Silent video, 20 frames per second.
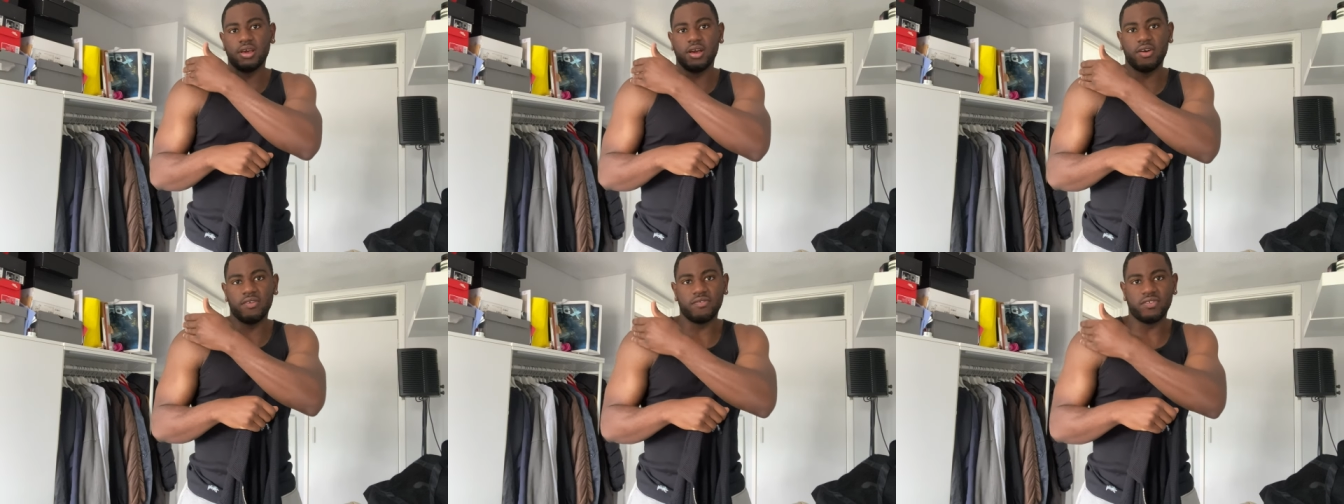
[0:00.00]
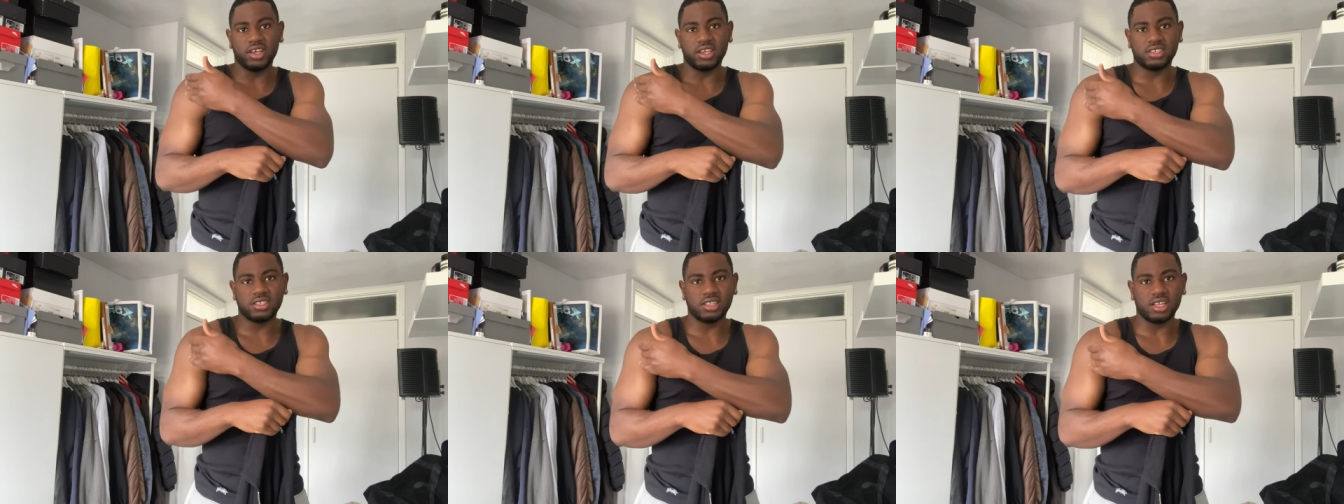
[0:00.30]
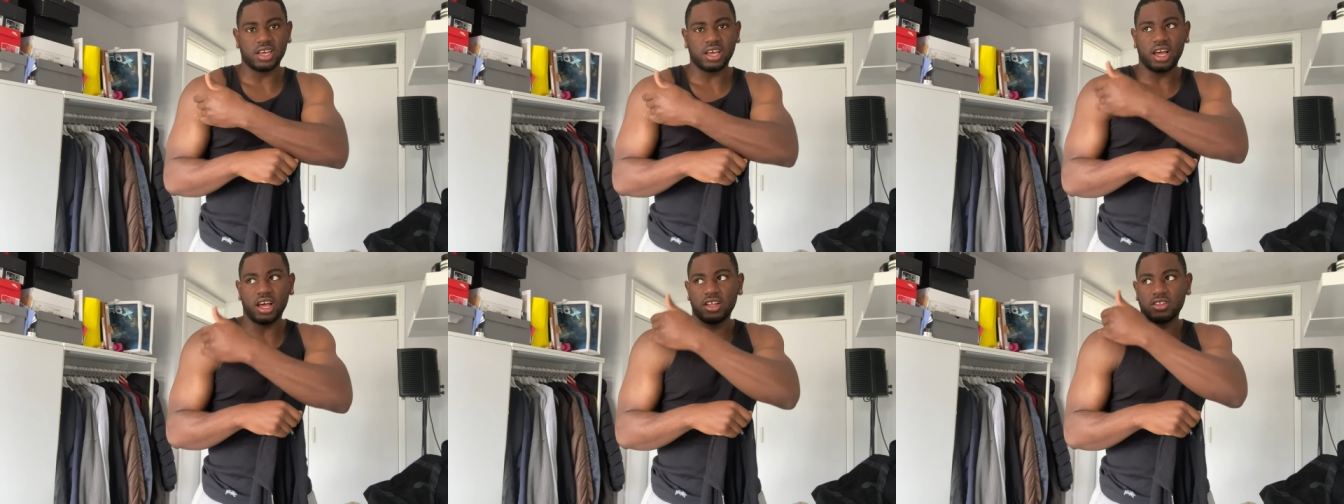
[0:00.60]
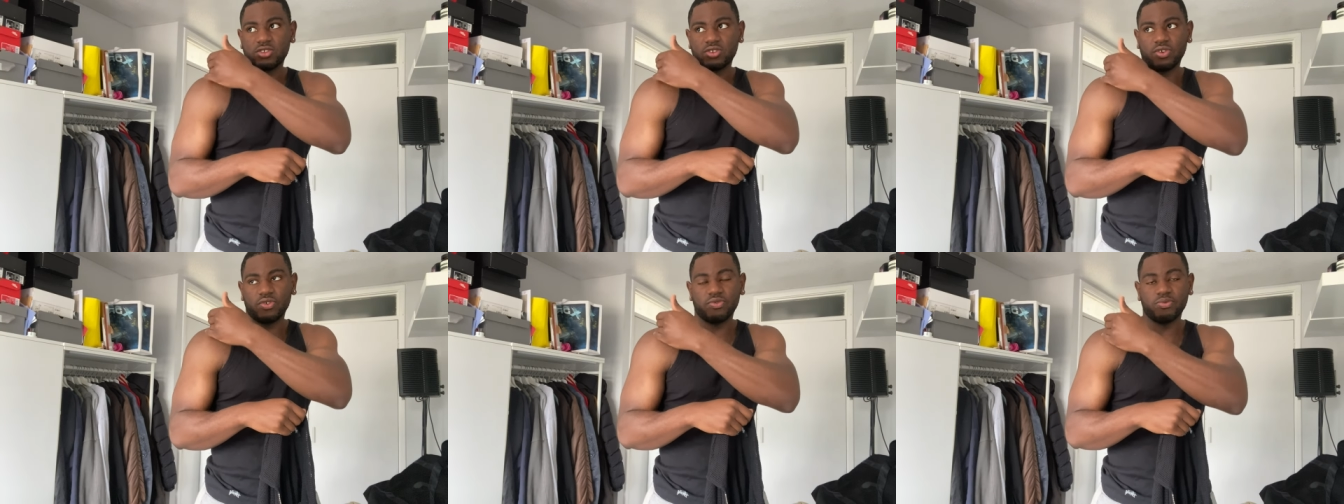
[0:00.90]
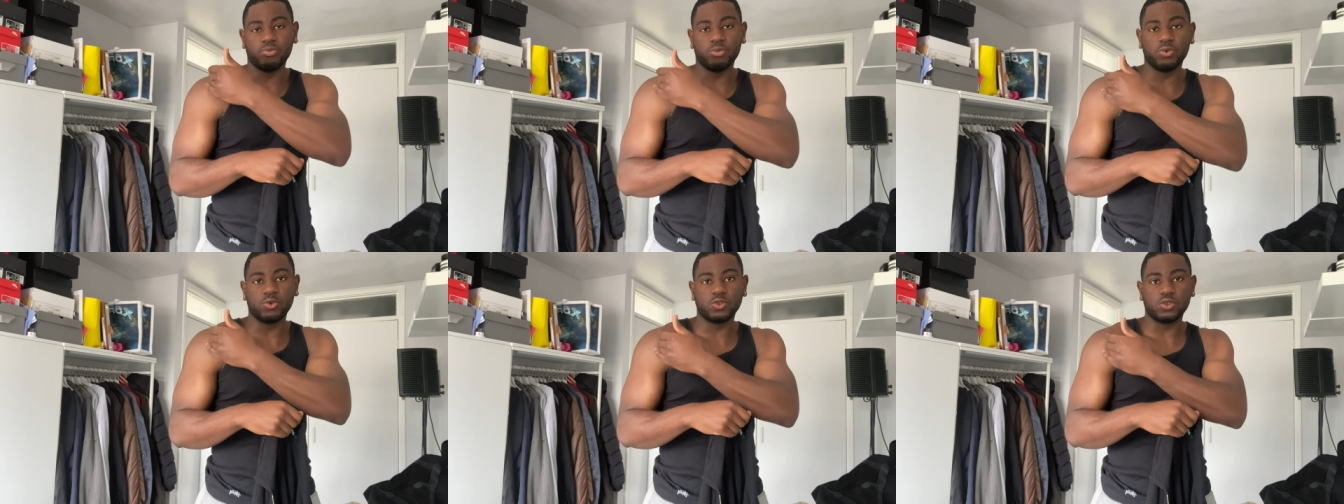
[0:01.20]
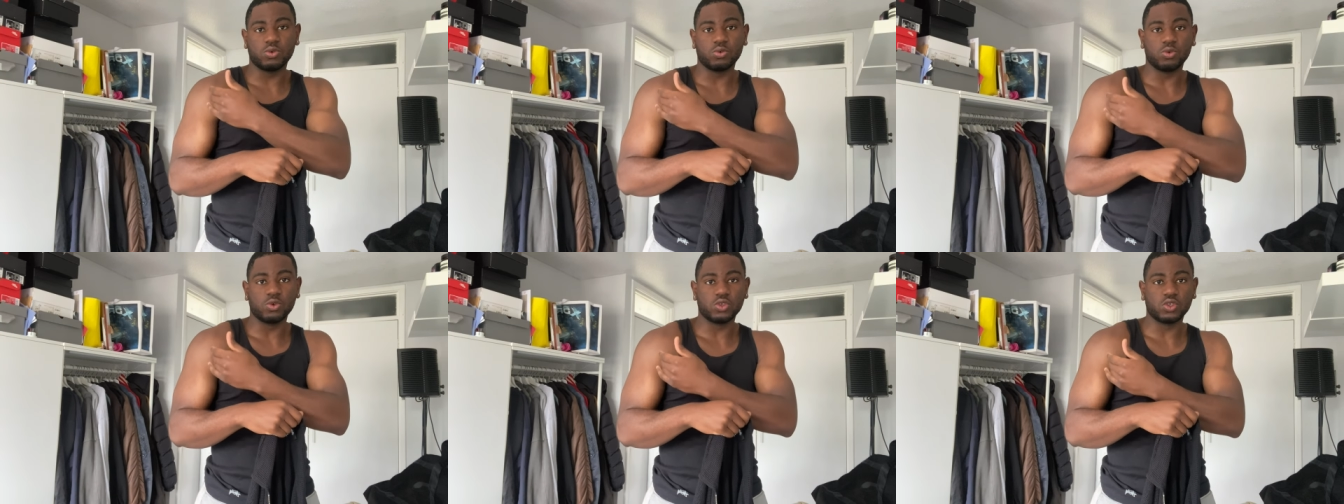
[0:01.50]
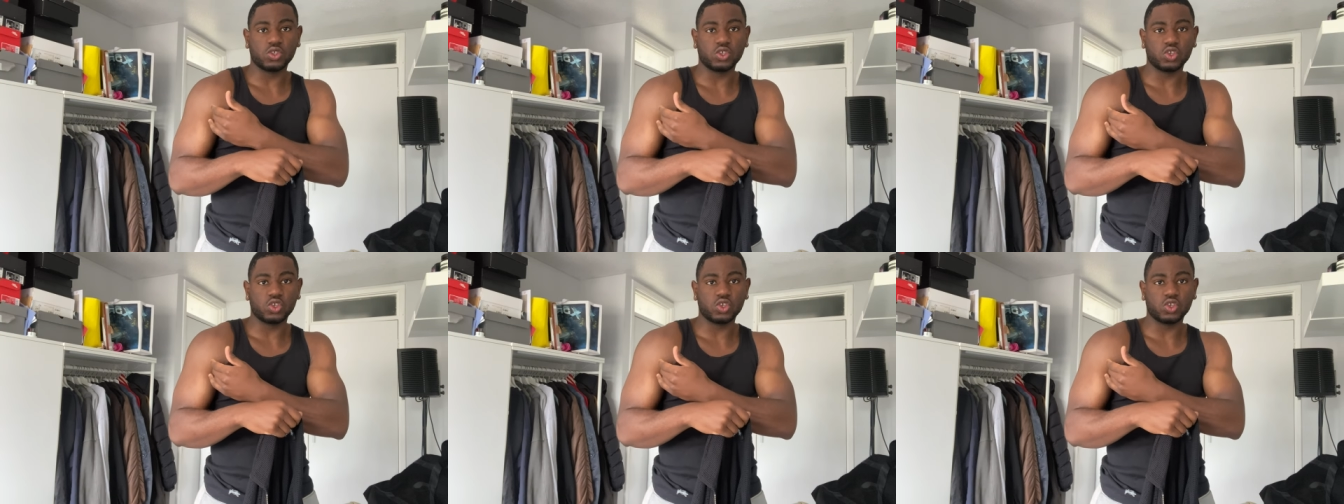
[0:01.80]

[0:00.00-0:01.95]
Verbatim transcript: a vest that cuts off more towards the